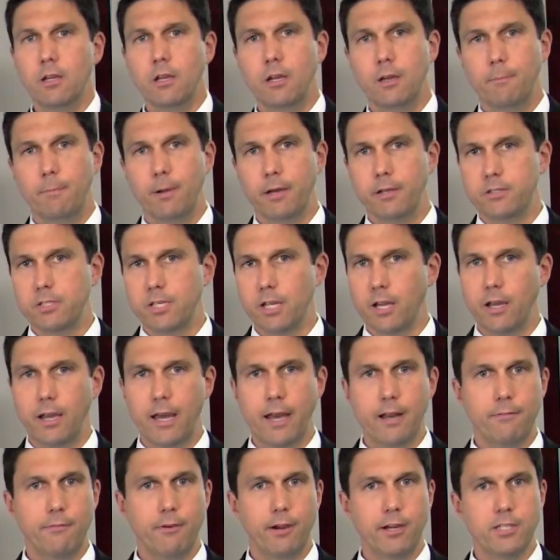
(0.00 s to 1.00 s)
But at
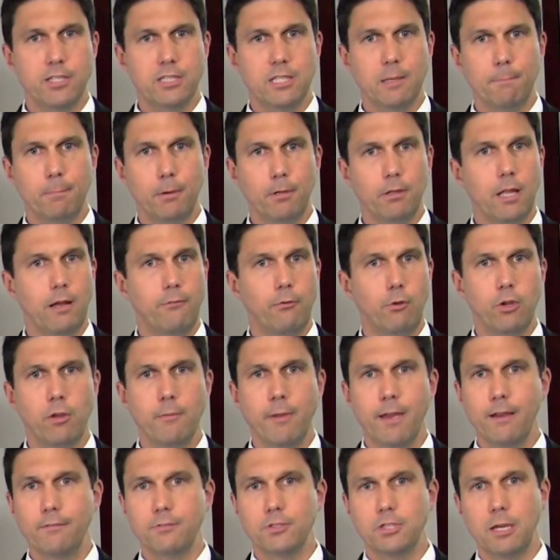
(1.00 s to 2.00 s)
a very simple level, you may
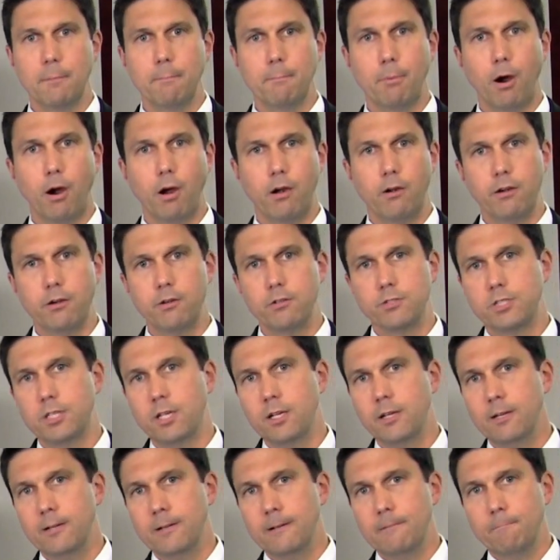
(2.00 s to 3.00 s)
have some partners
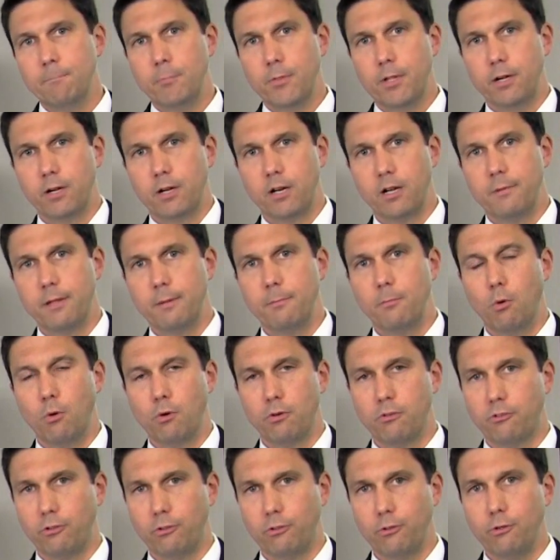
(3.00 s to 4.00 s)
that are going to be more
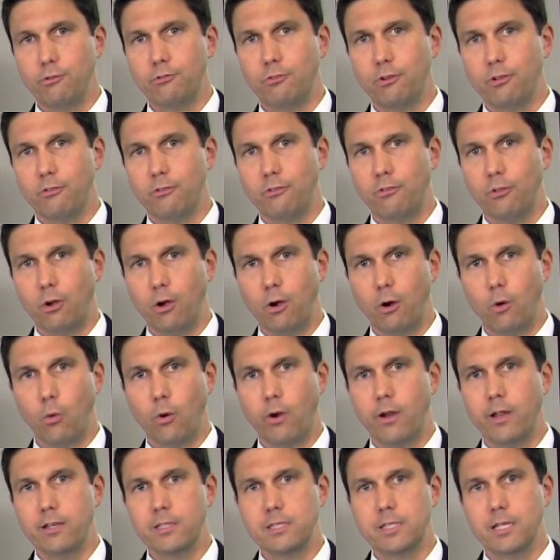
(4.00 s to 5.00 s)
solutions
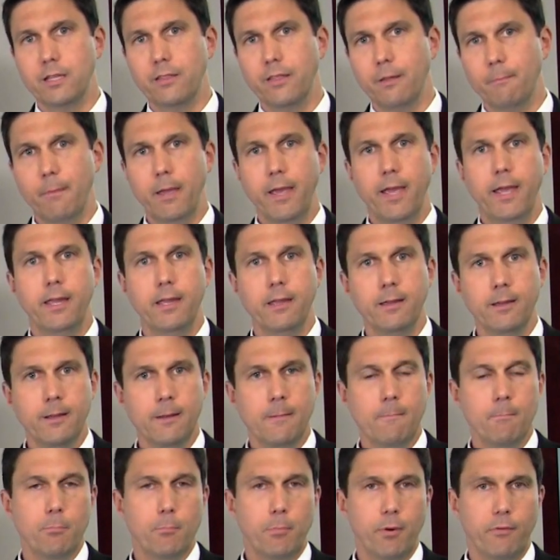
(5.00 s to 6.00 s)
oriented, that may
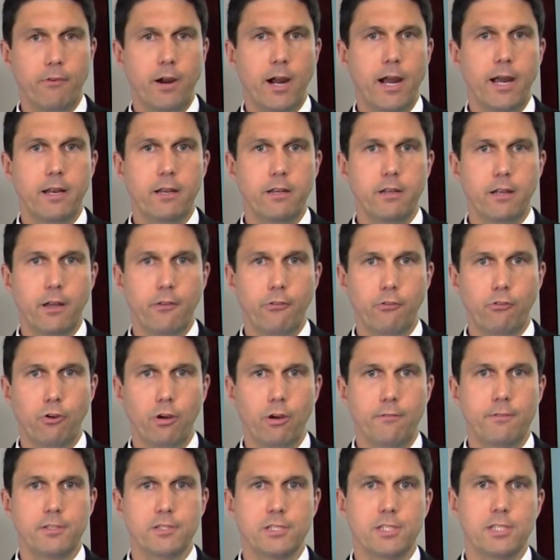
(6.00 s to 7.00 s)
provide
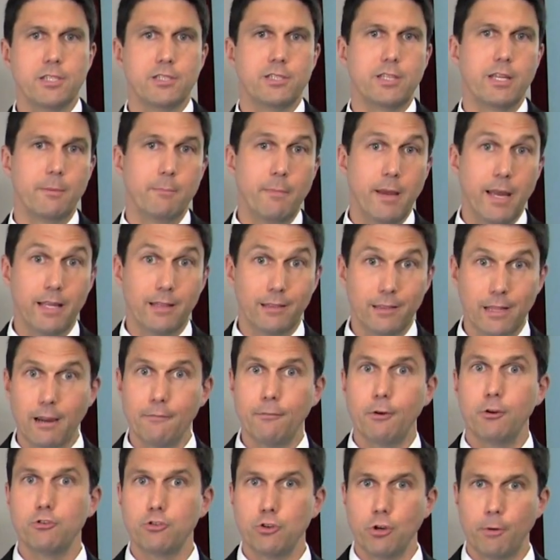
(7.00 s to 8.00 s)
services, that may
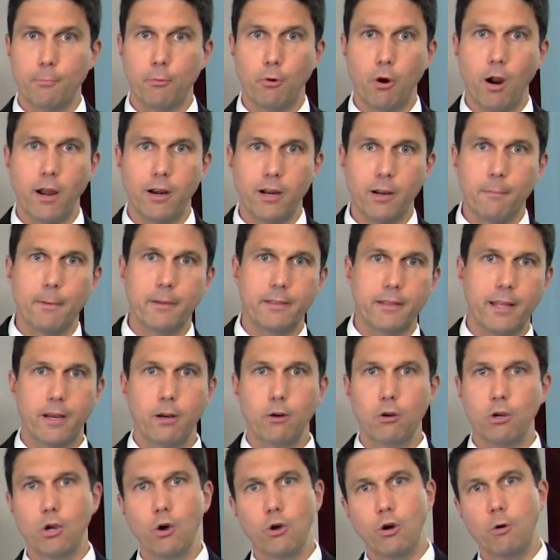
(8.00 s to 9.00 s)
leverage your product, but they
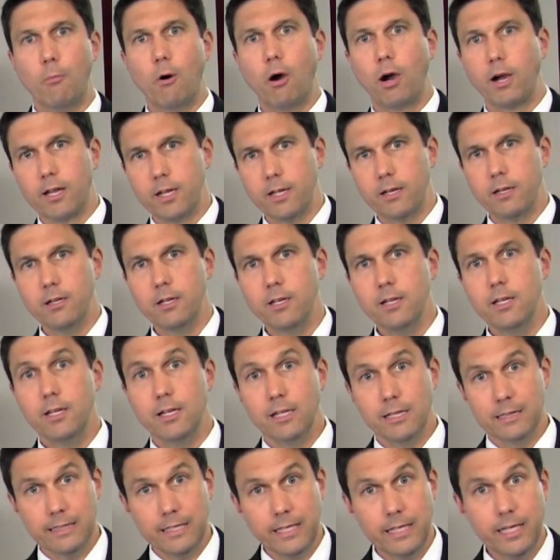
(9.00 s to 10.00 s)
don't go to market
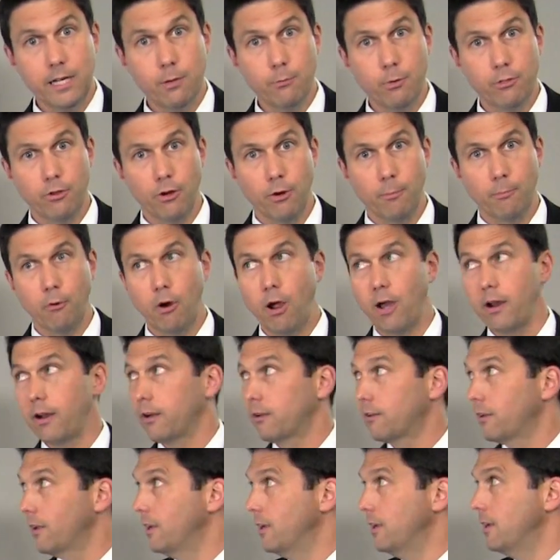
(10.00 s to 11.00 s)
leading with your
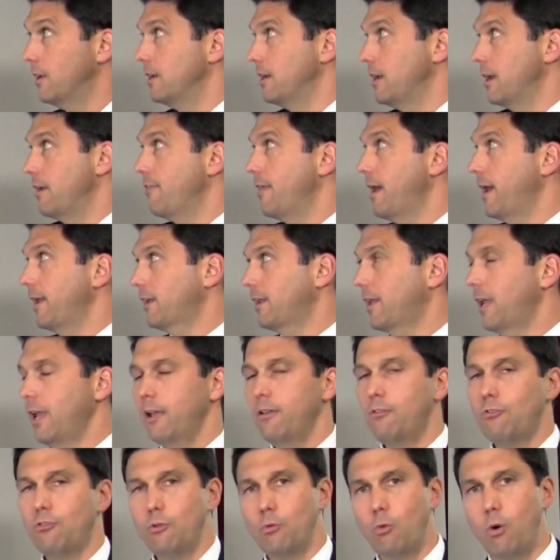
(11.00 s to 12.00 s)
product. In that
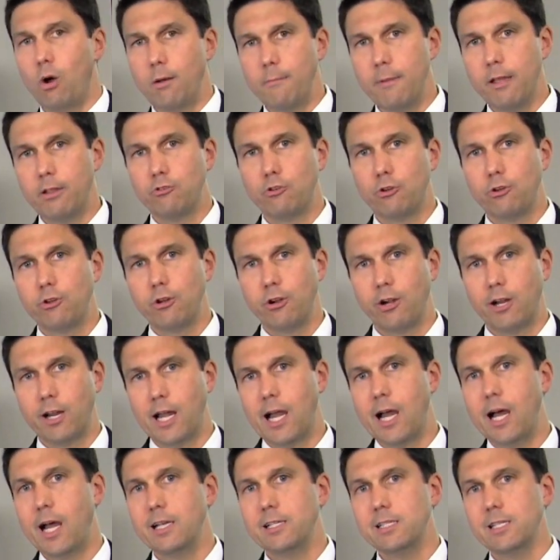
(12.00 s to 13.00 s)
case, you want to make sure your
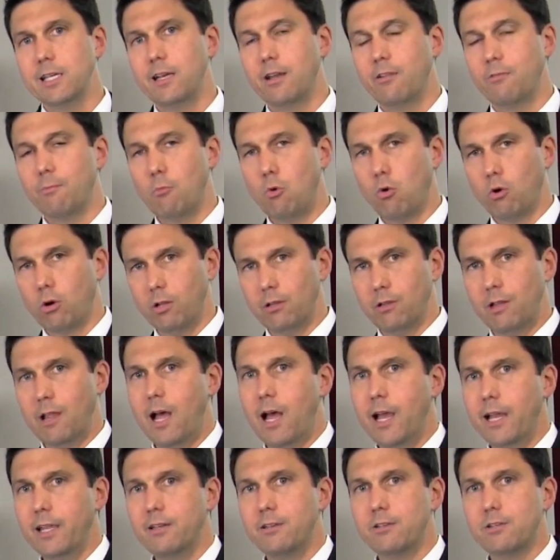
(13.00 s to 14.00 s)
content is more
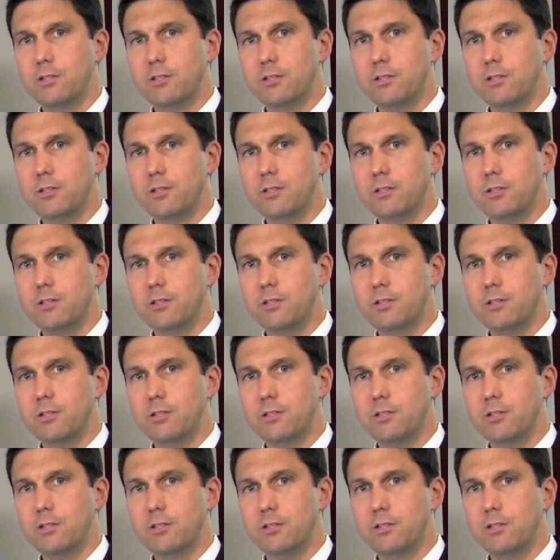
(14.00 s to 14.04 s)
aligned